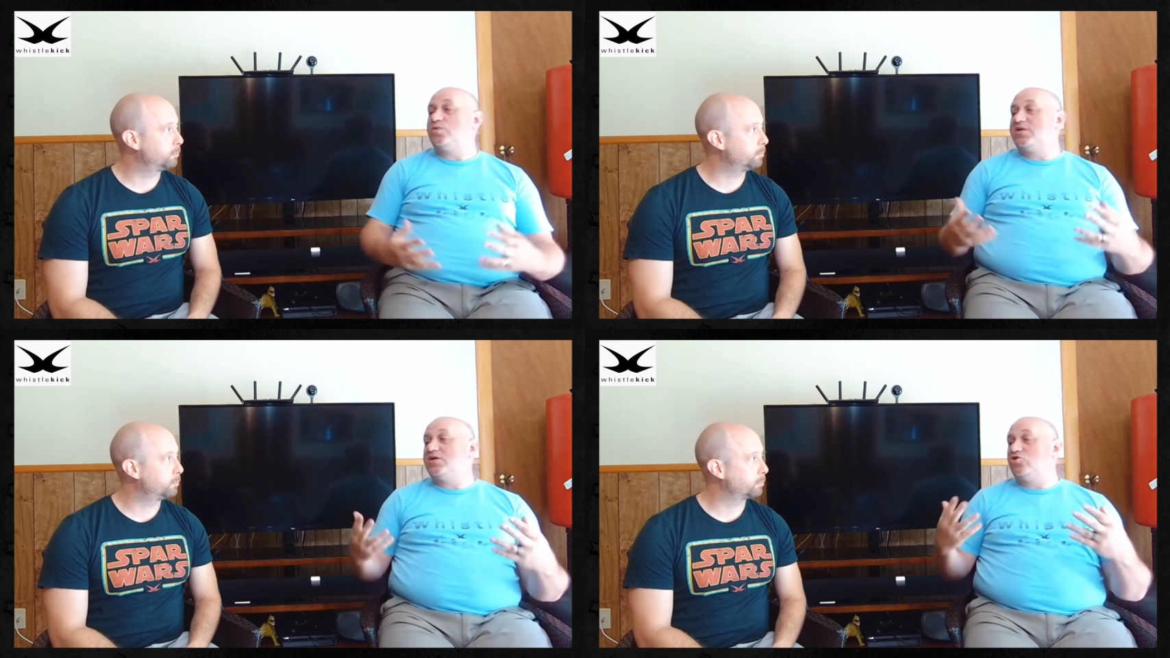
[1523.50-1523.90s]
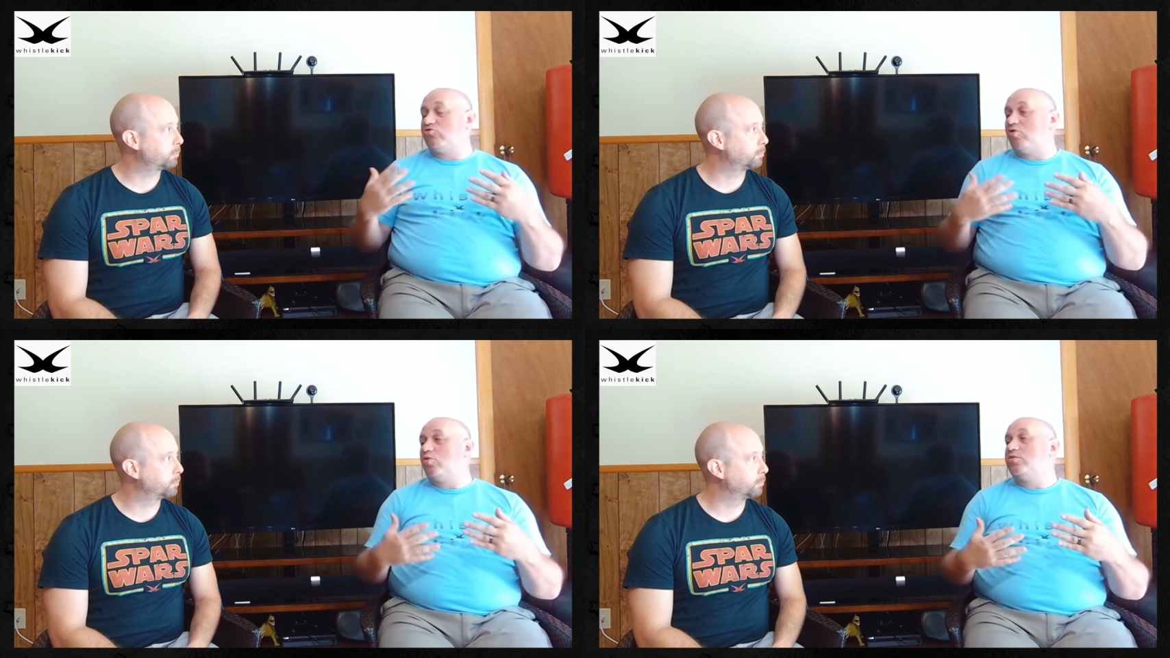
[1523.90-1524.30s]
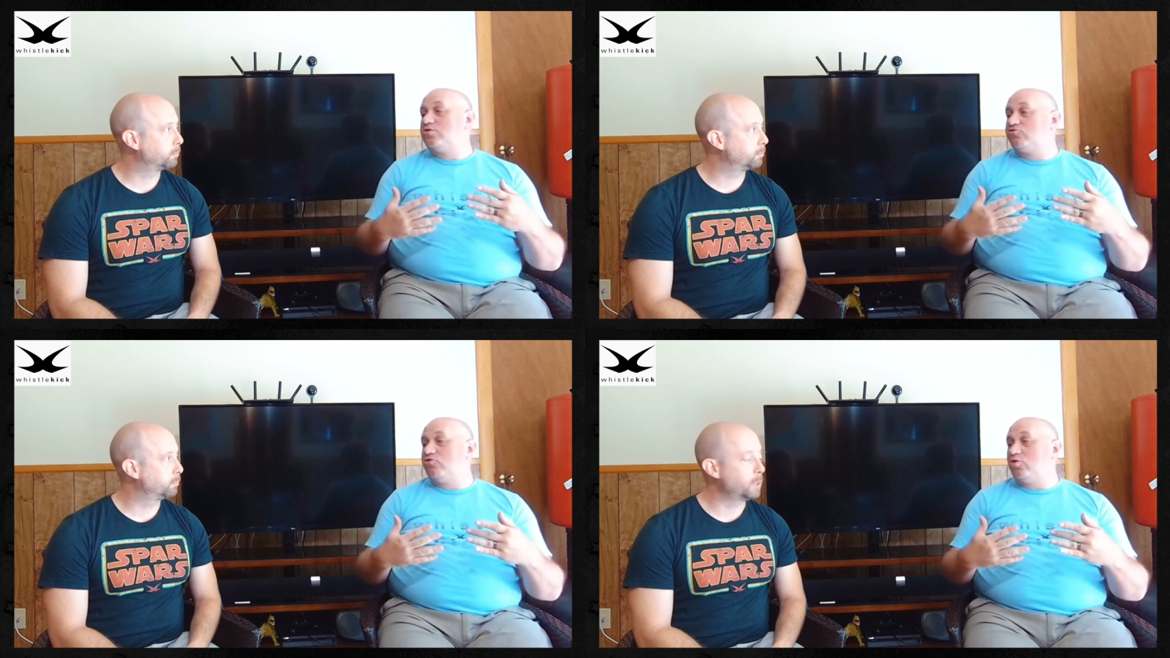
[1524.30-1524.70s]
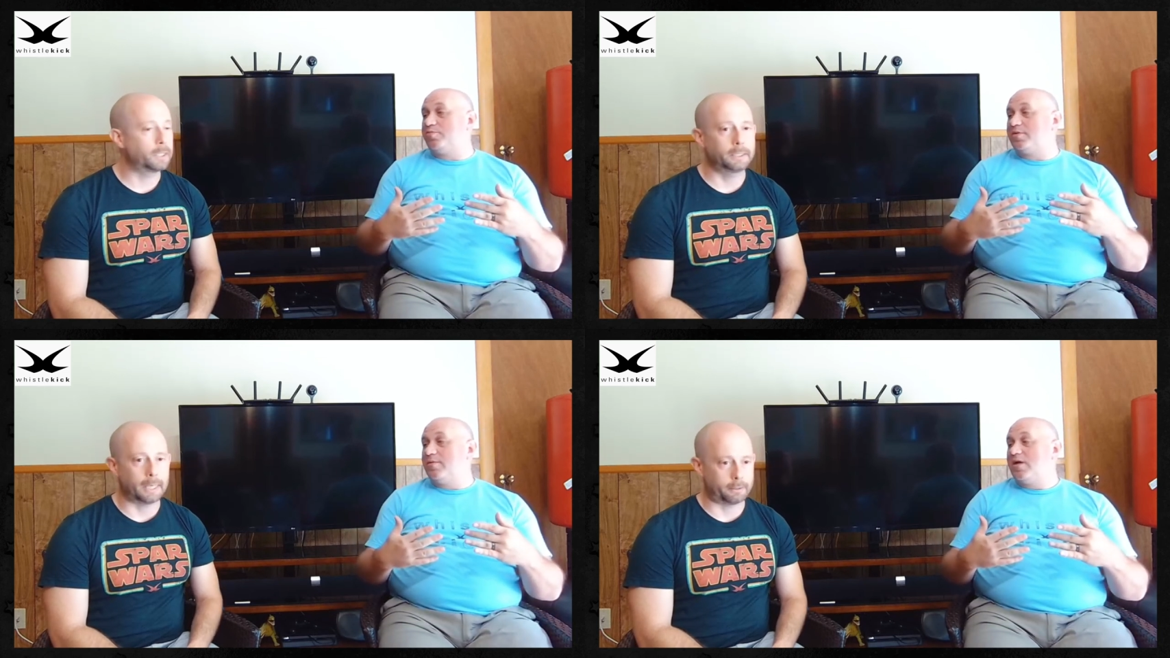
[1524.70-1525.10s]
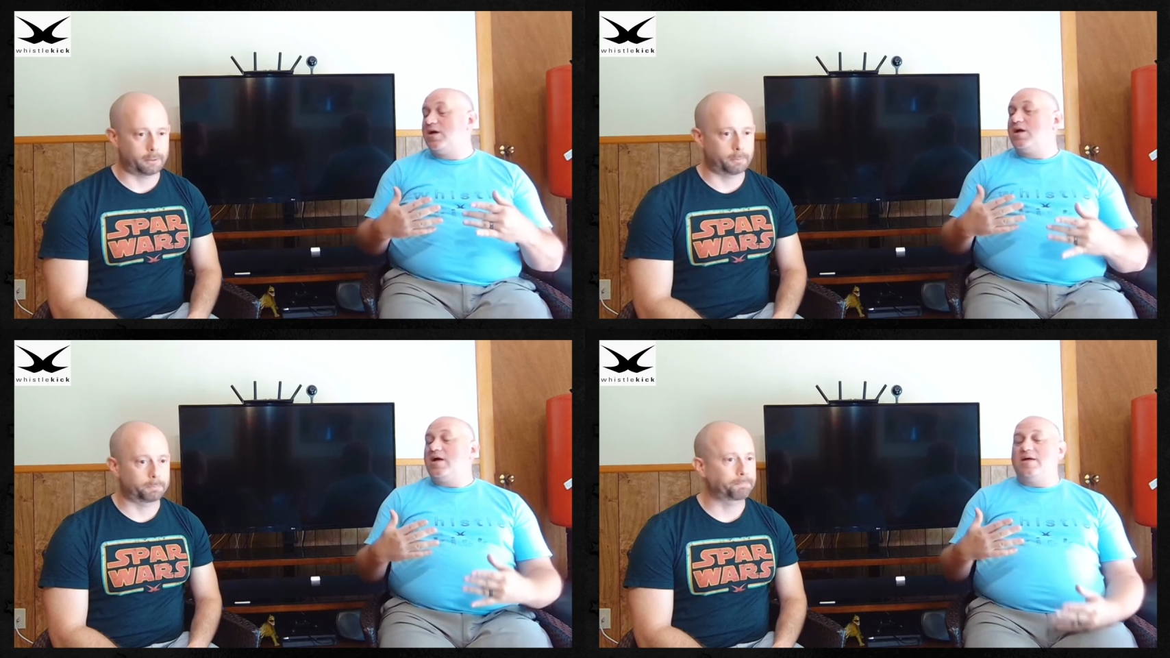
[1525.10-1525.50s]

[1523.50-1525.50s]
Speaker 1: within your own group. Yes.